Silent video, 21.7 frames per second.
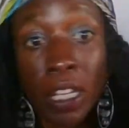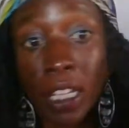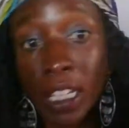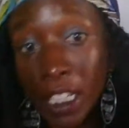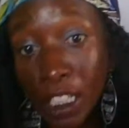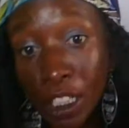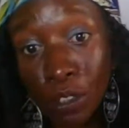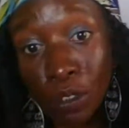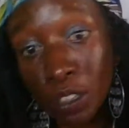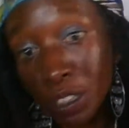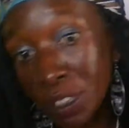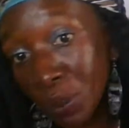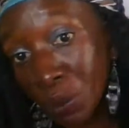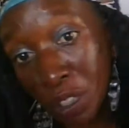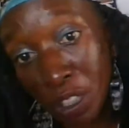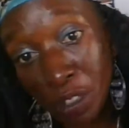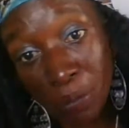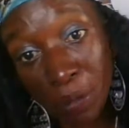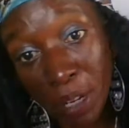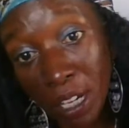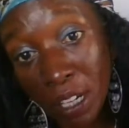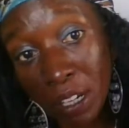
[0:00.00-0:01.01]
Eagle is one
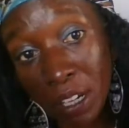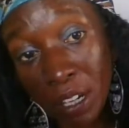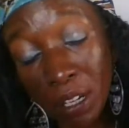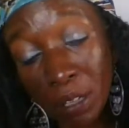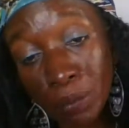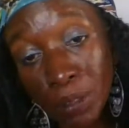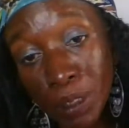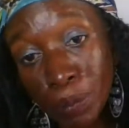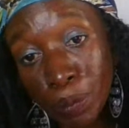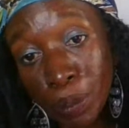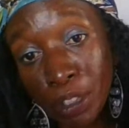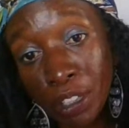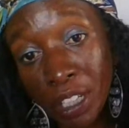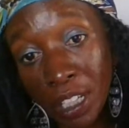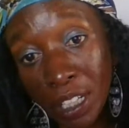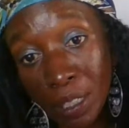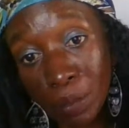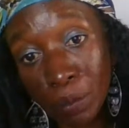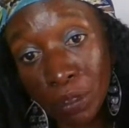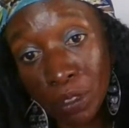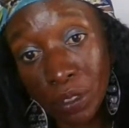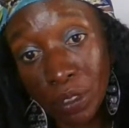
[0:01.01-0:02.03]
of my spirit
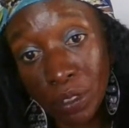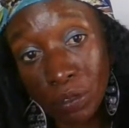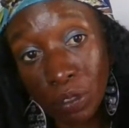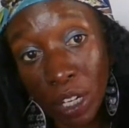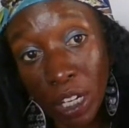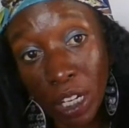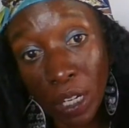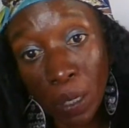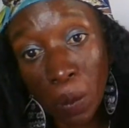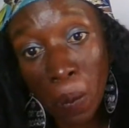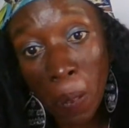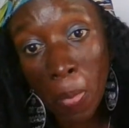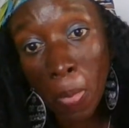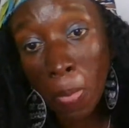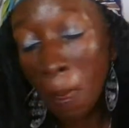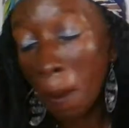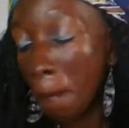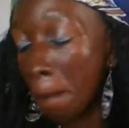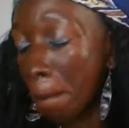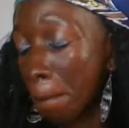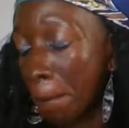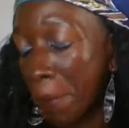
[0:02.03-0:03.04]
animals, right?
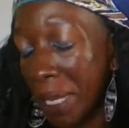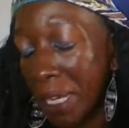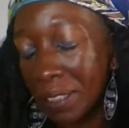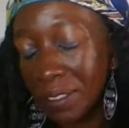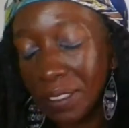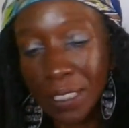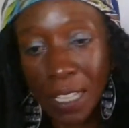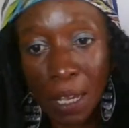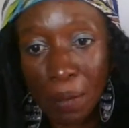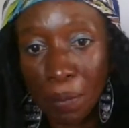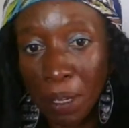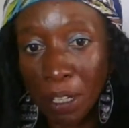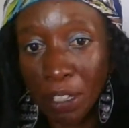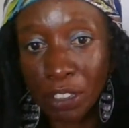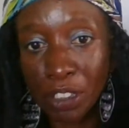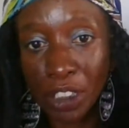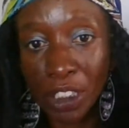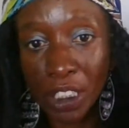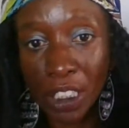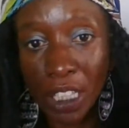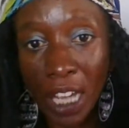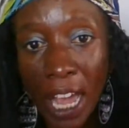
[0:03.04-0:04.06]
Big time
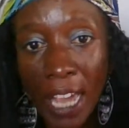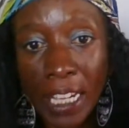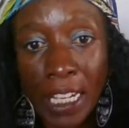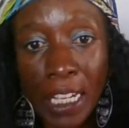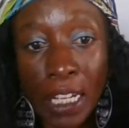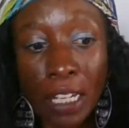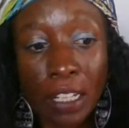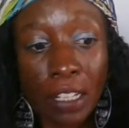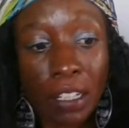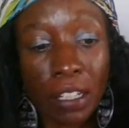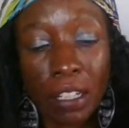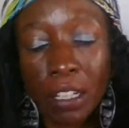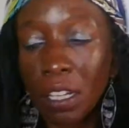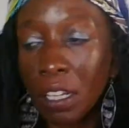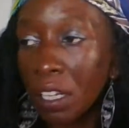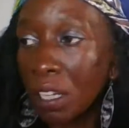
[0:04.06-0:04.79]
energy. I can